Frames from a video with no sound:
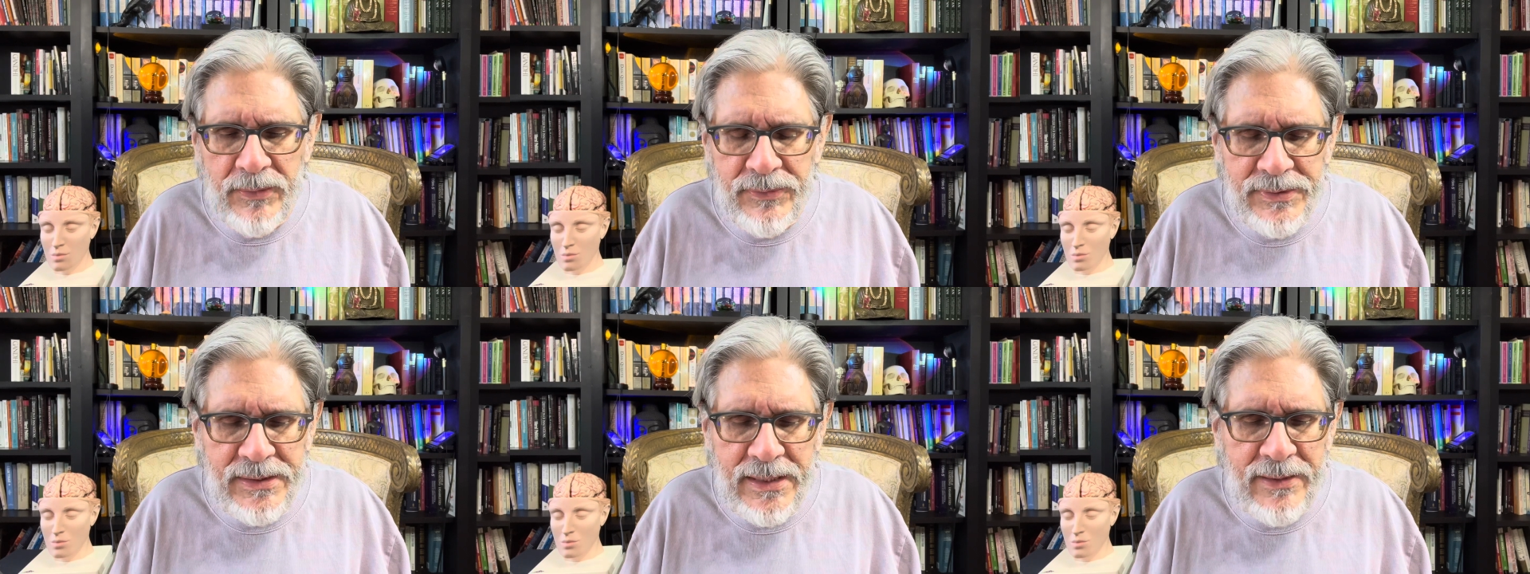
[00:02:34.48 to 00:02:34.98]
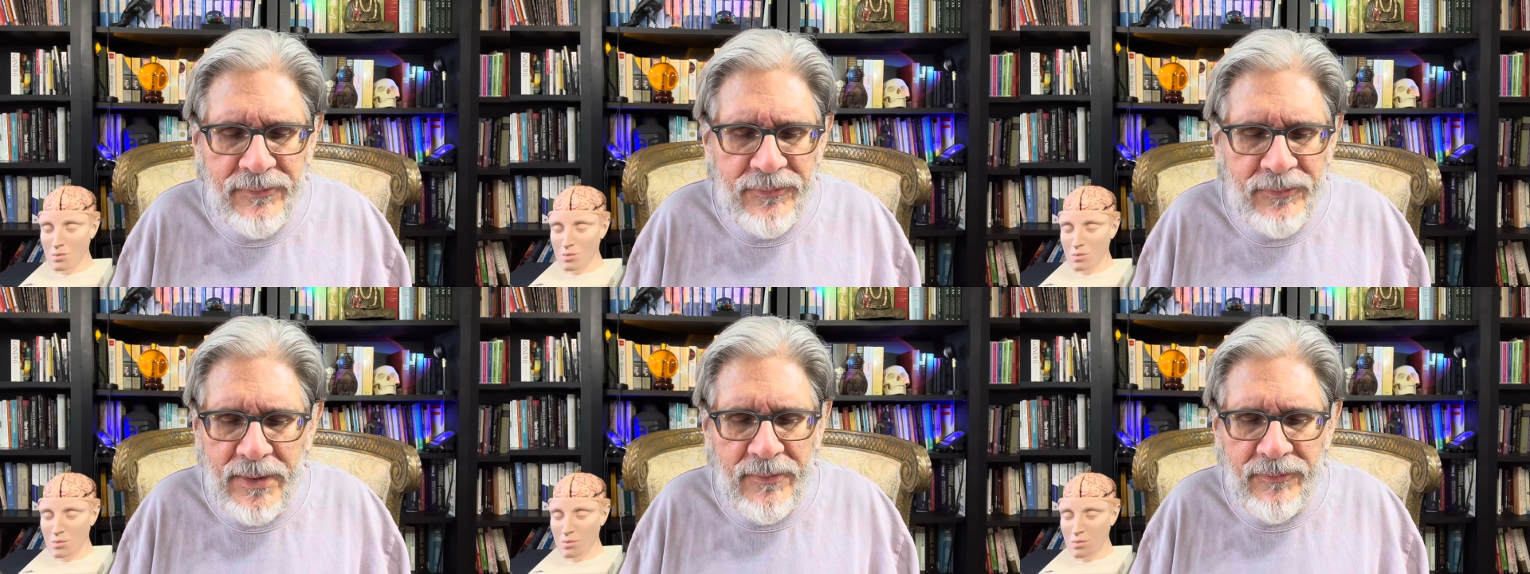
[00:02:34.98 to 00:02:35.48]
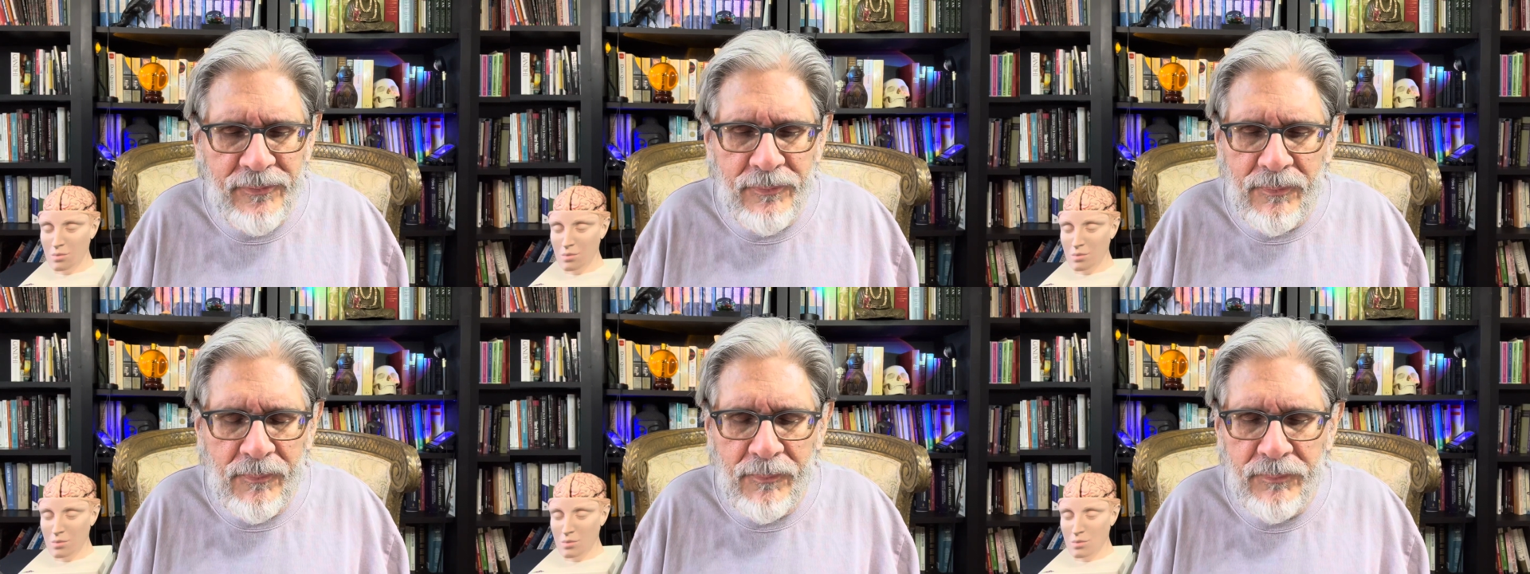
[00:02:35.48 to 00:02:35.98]
Speaker 1: set of, of
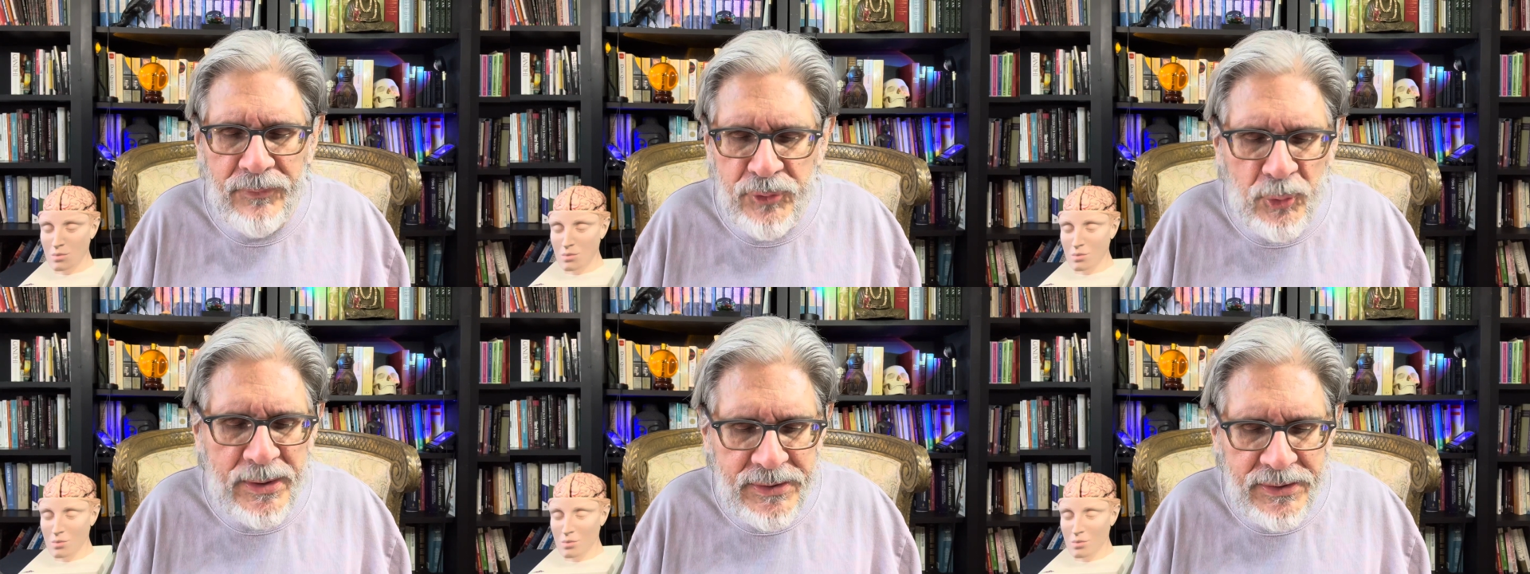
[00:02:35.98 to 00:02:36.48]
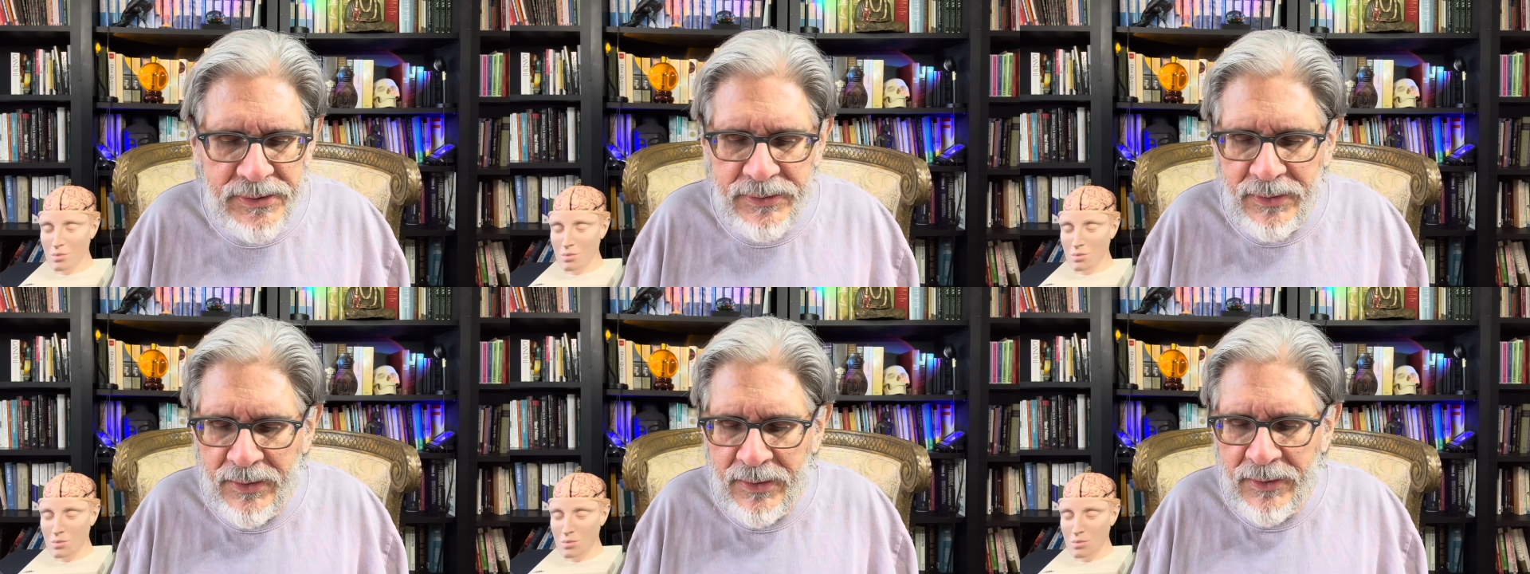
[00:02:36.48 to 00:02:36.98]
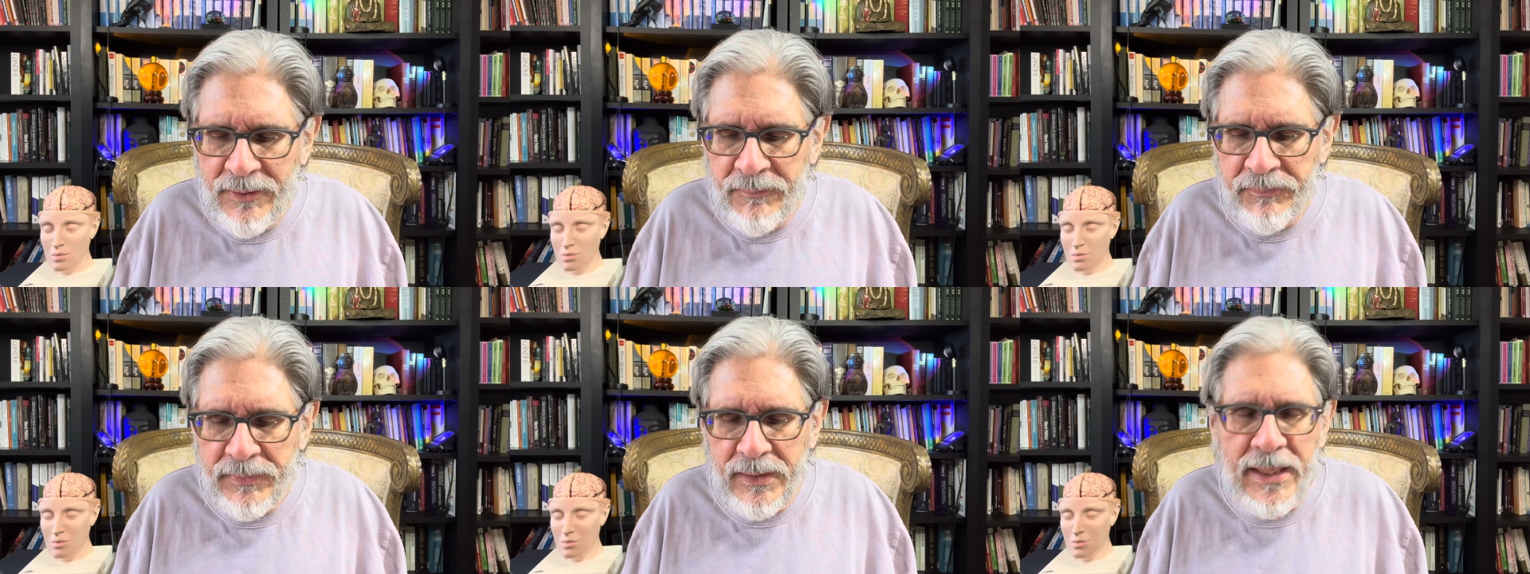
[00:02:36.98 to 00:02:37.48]
choices,
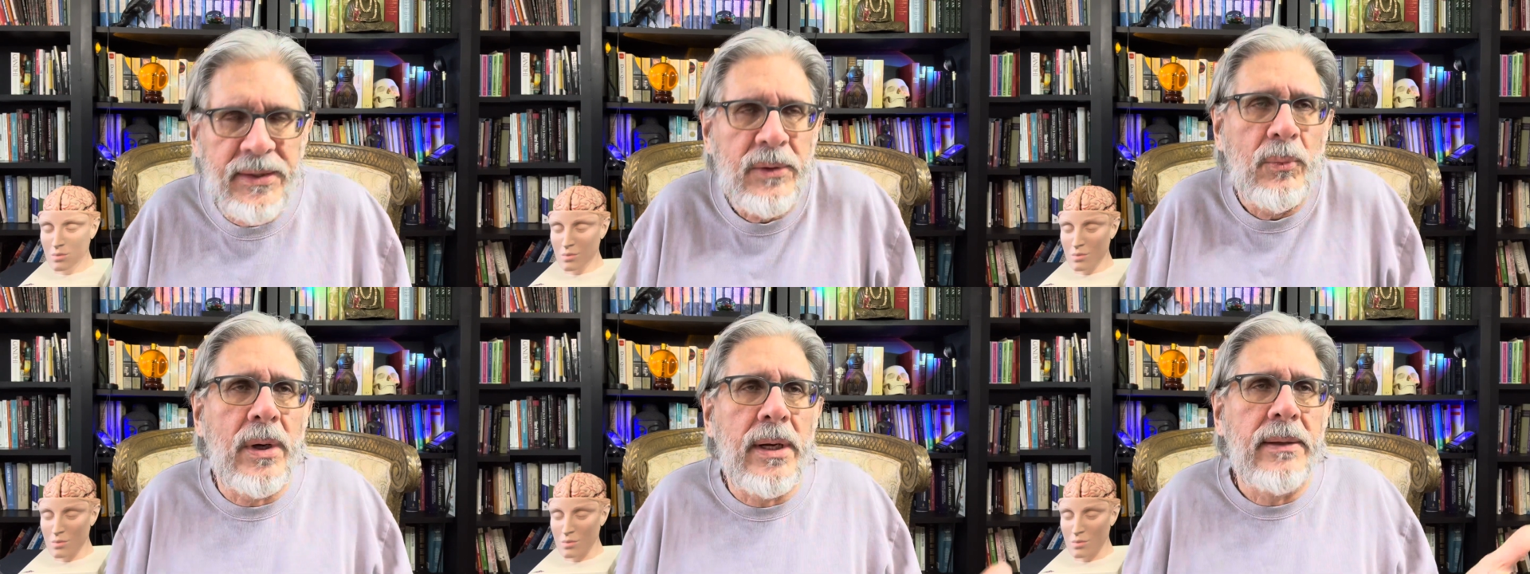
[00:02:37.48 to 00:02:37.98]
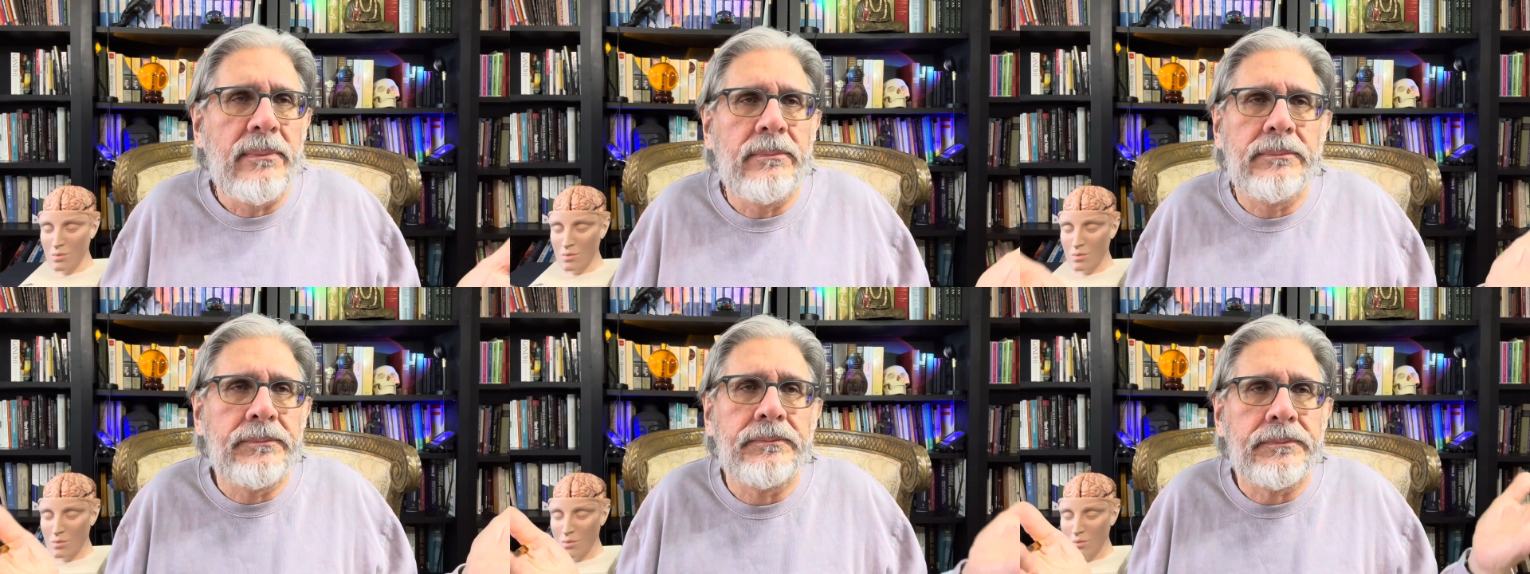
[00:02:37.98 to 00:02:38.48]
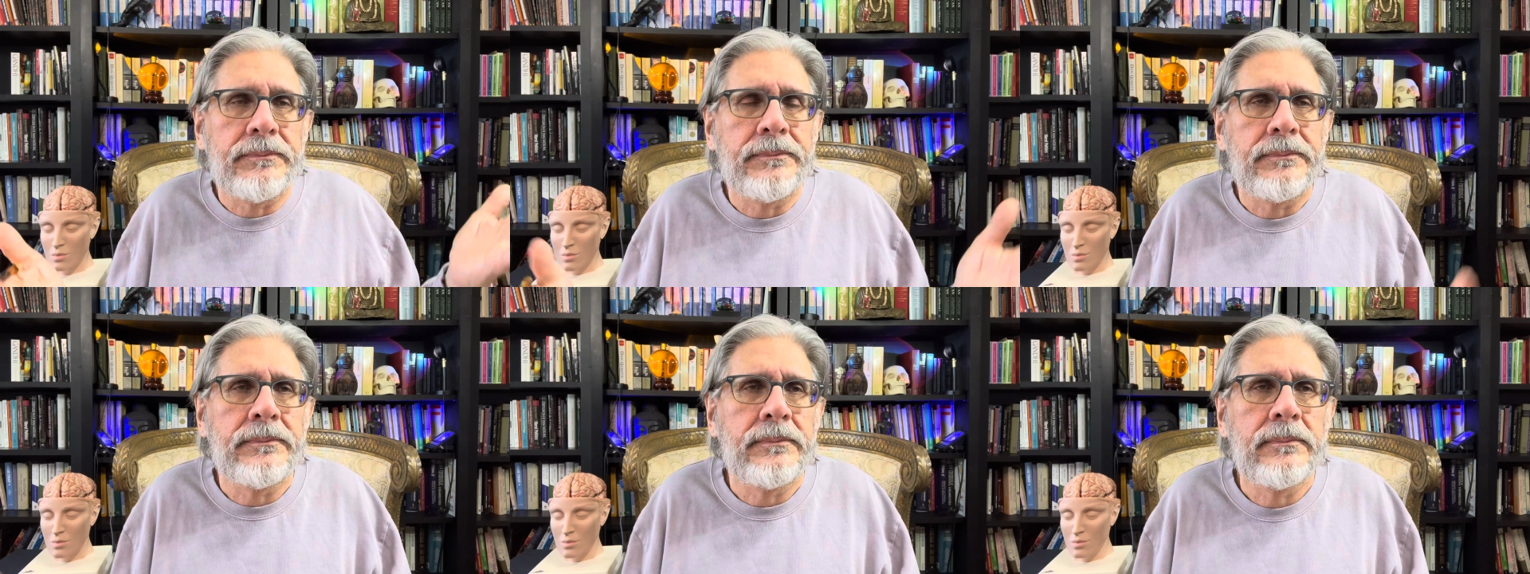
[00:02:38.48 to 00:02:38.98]
and then what?
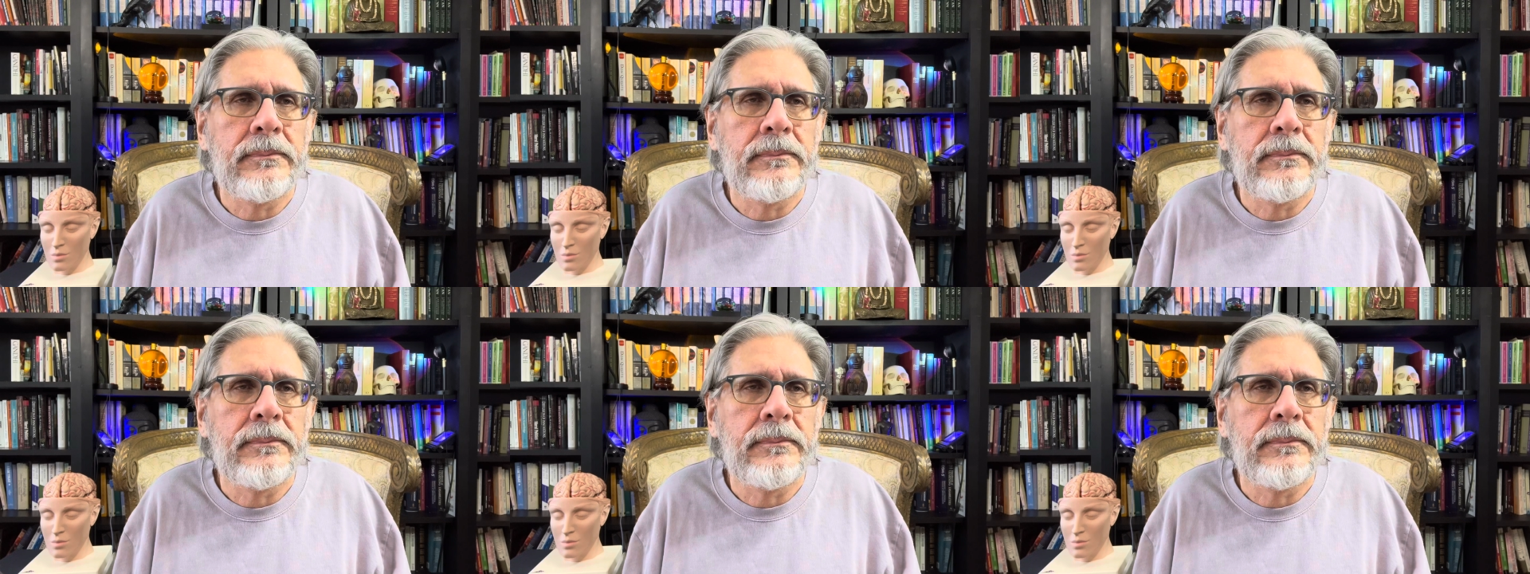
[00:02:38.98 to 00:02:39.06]
Mm-hmm.